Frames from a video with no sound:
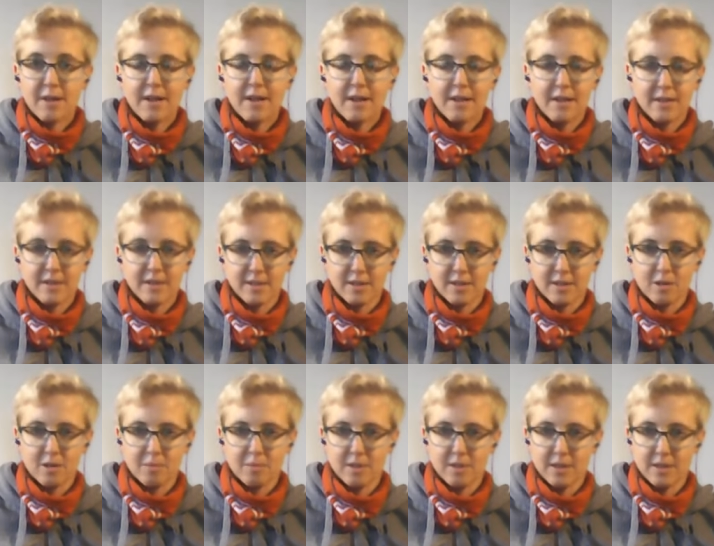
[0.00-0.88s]
our
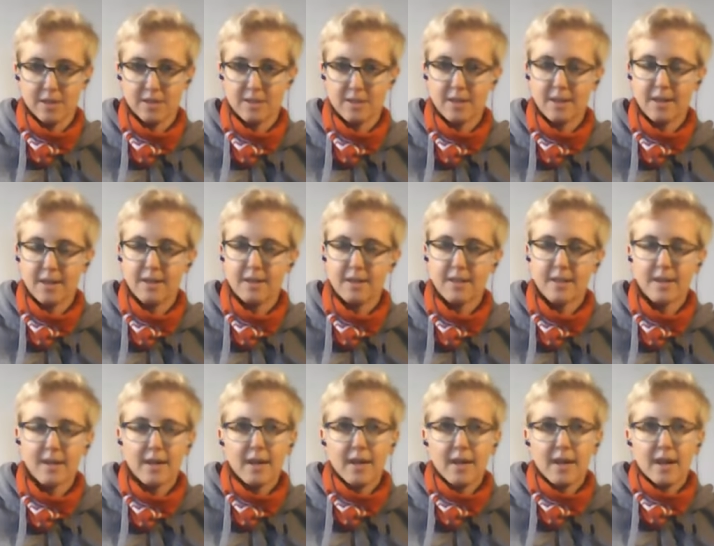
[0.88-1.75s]
clients comments
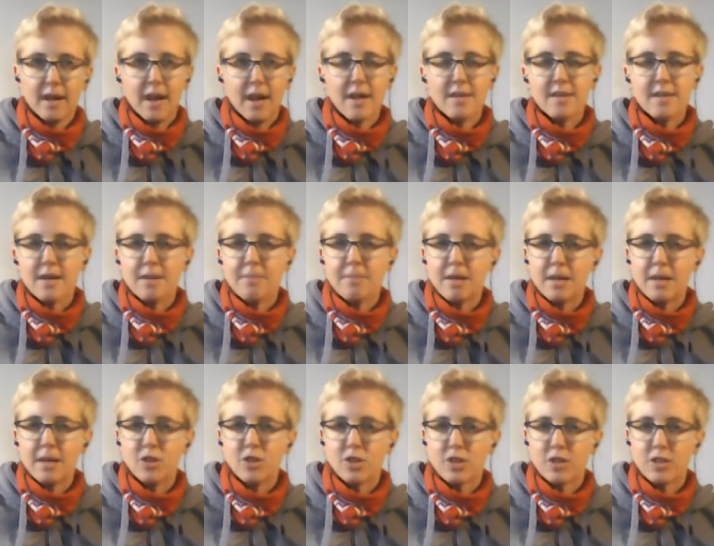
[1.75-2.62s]
and as i
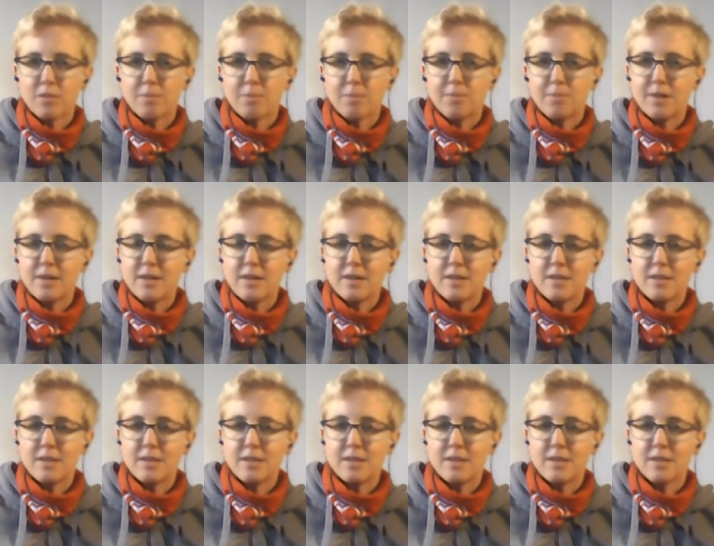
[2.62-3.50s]
mentioned please